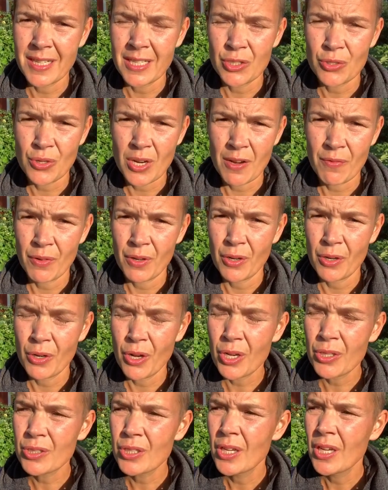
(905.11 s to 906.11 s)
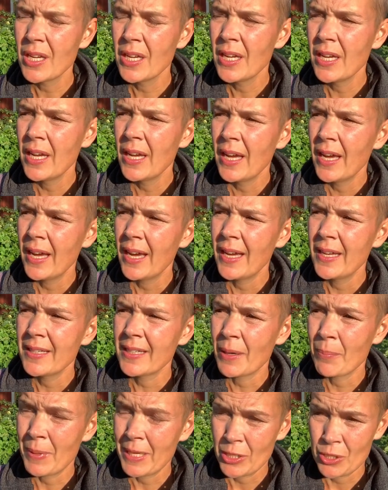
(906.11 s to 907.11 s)
I travel a lot and
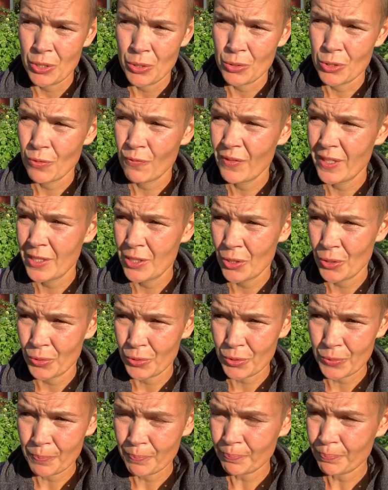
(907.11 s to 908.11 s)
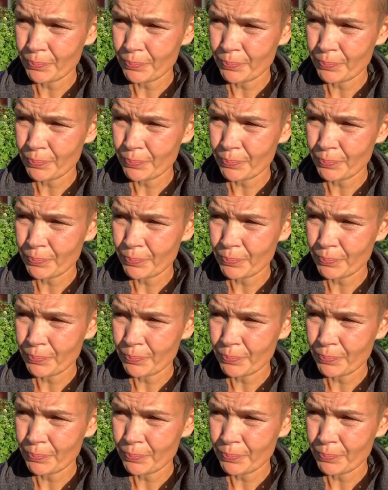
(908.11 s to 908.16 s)
I make YouTube videos.